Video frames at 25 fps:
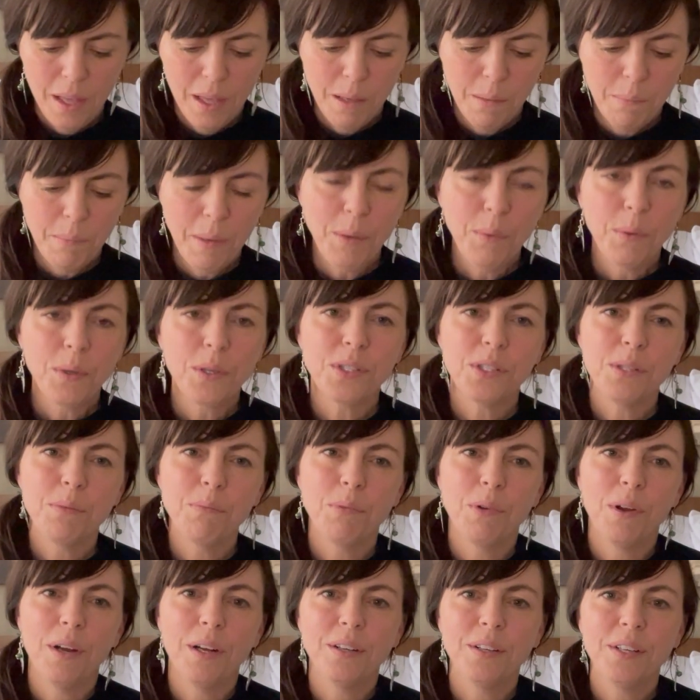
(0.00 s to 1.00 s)
My works in
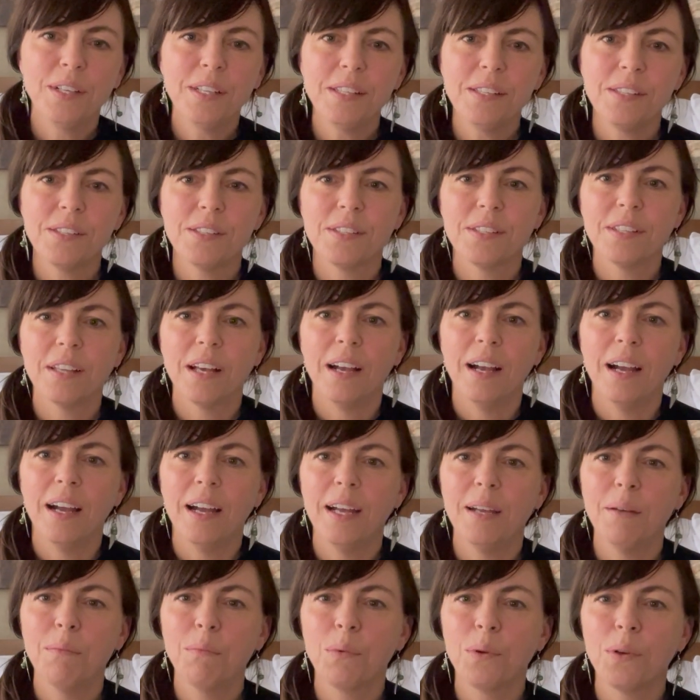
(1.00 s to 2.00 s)
progress,
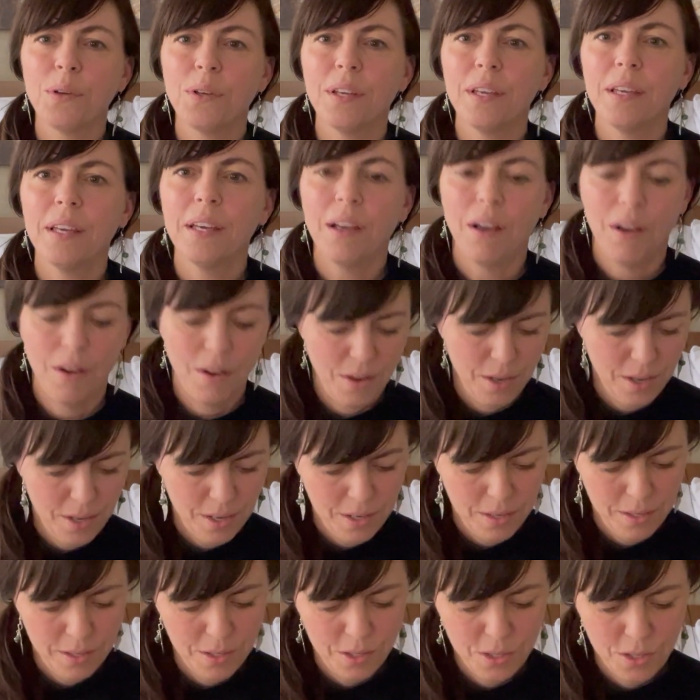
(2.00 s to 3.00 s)
I'm working
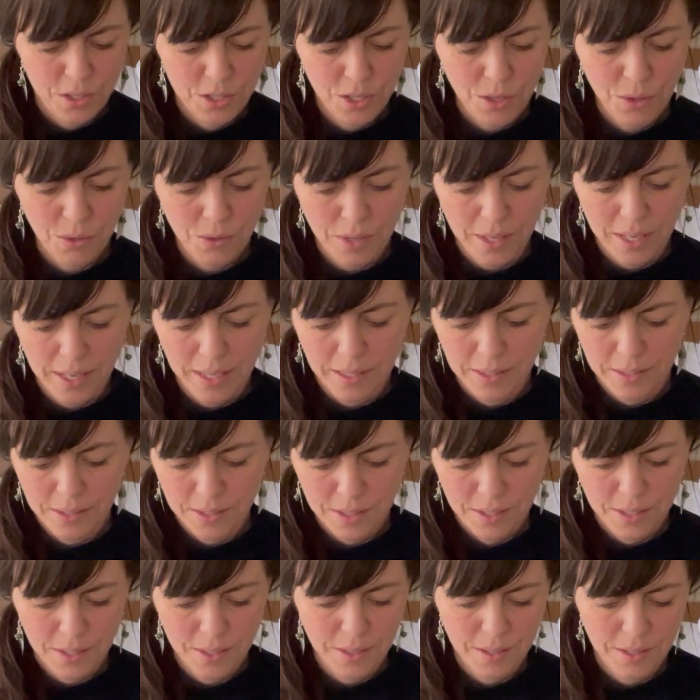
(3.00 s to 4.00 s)
on 2
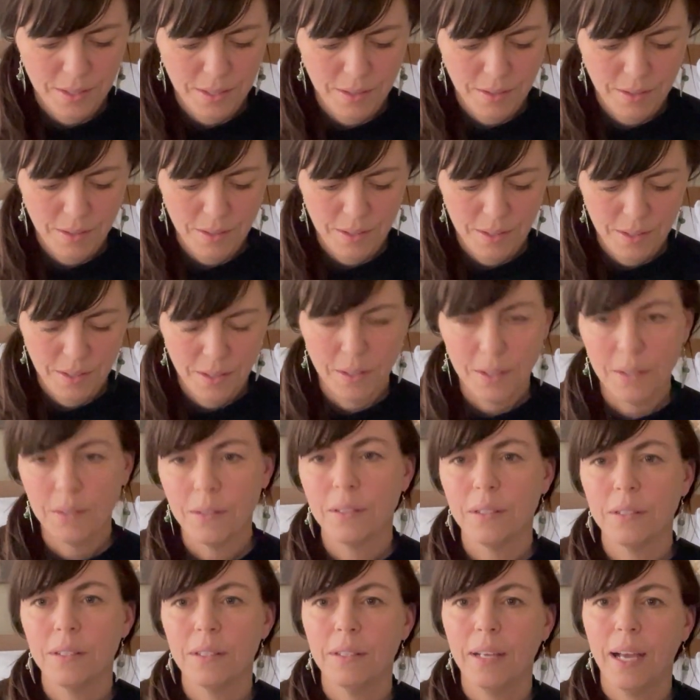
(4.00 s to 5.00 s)
things.
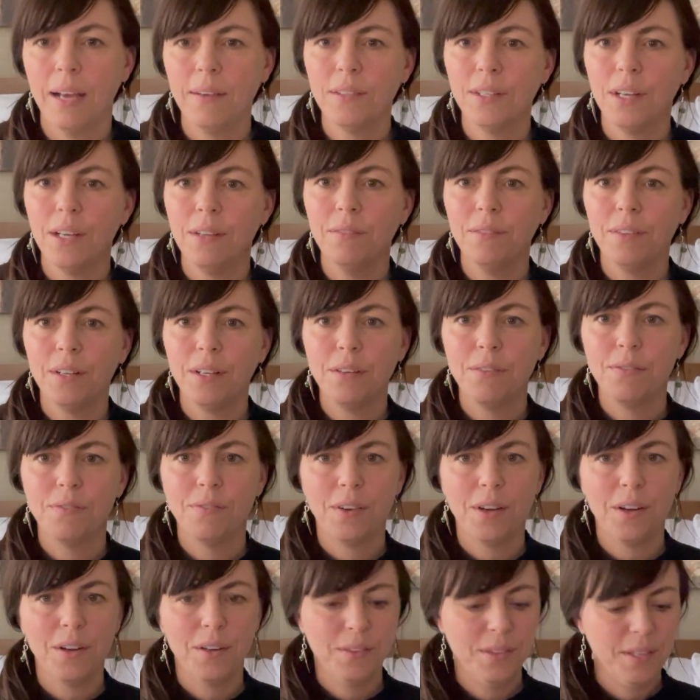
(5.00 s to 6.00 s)
I haven't gotten very
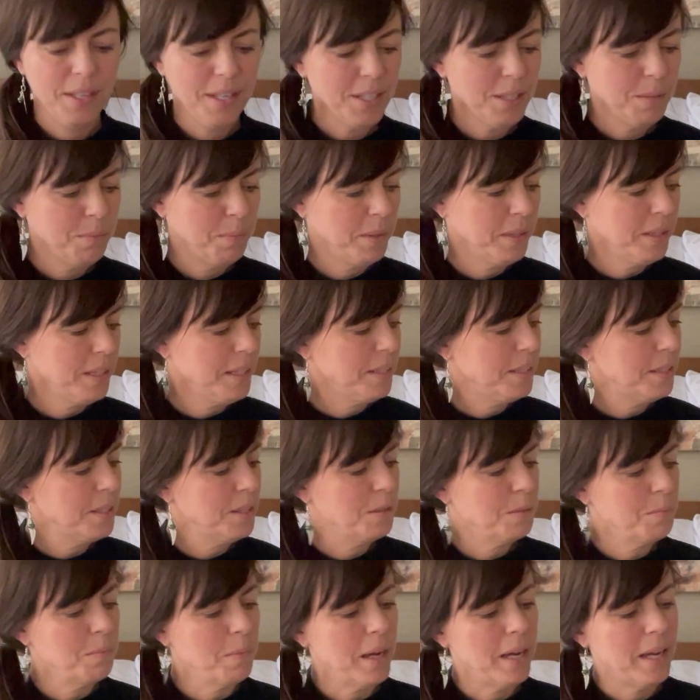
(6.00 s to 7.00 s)
far on this, but this
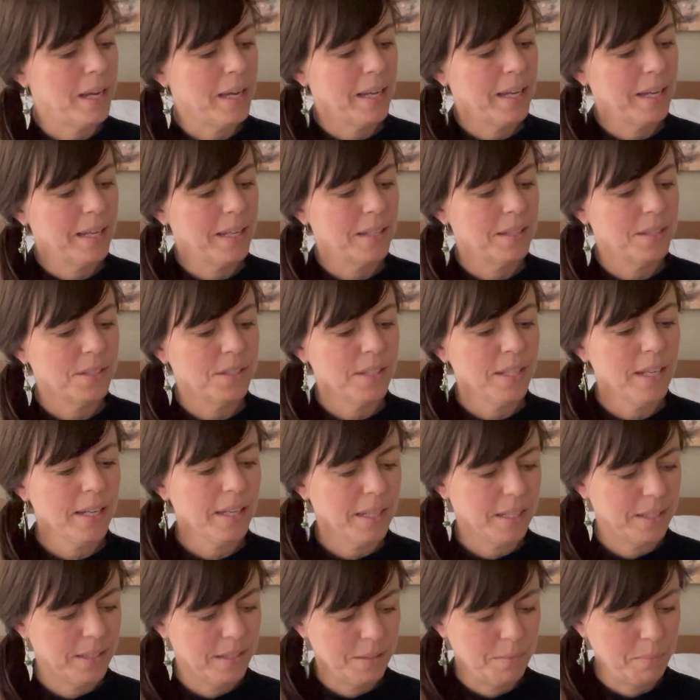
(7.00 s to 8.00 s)
is my
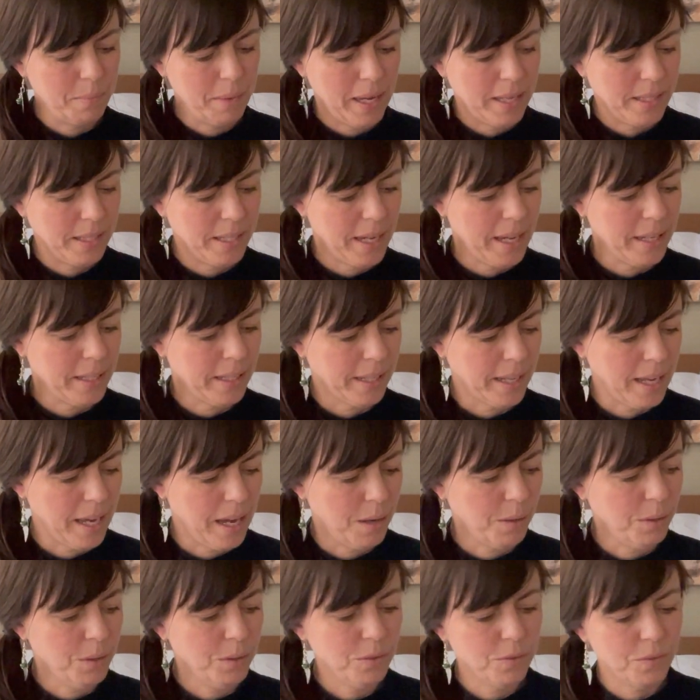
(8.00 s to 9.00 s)
second bandana
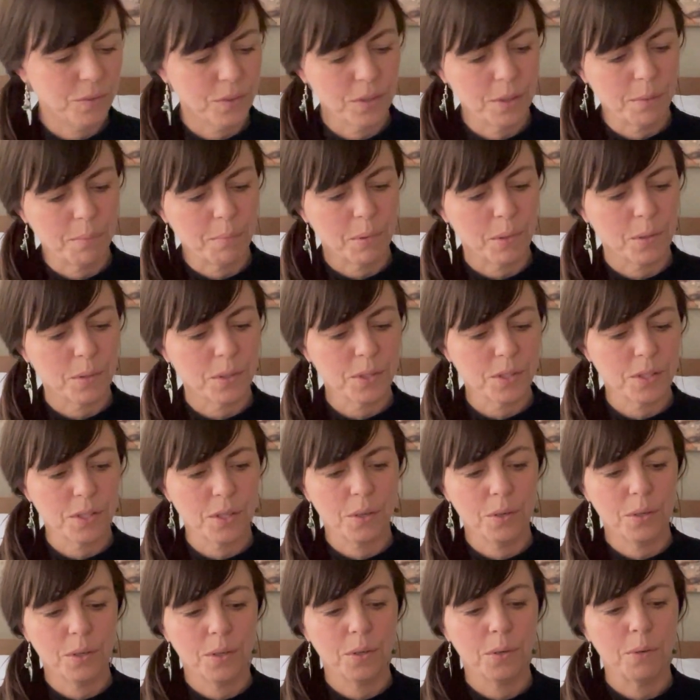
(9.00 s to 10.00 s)
cowl for the Purl
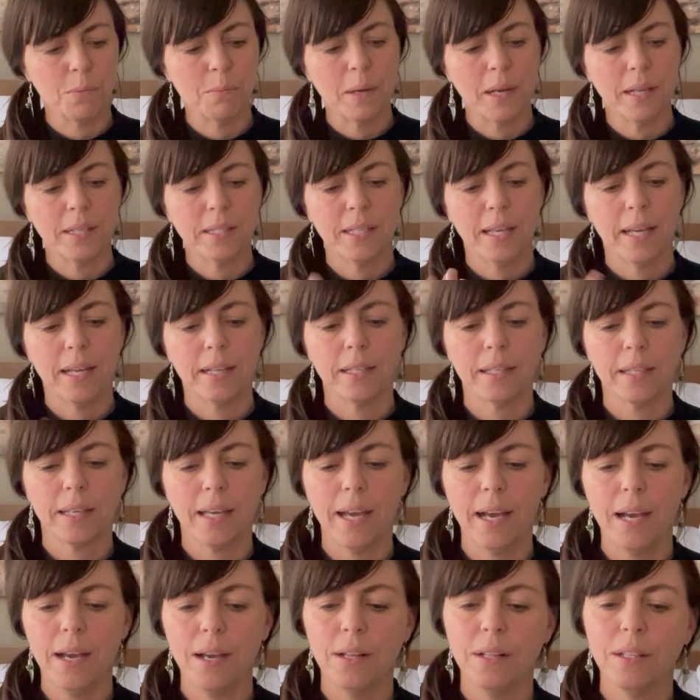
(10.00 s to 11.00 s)
Soho bandana
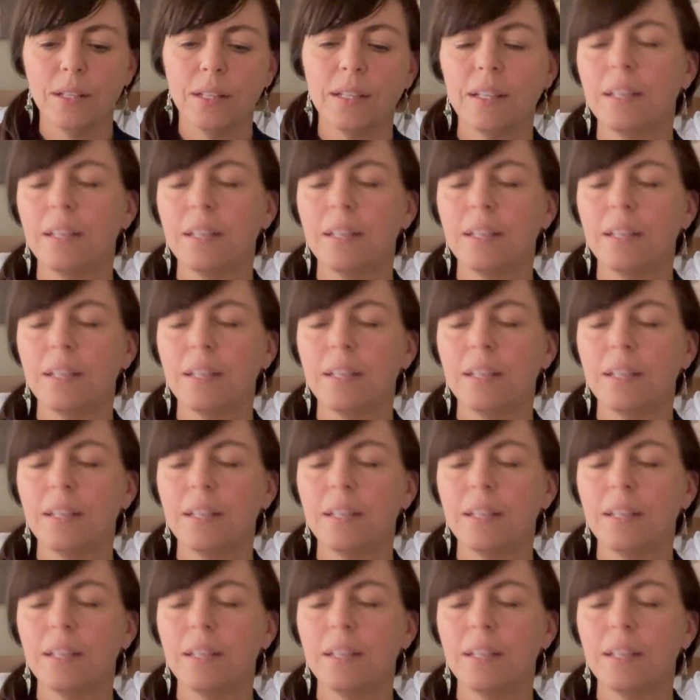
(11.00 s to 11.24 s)
cowl.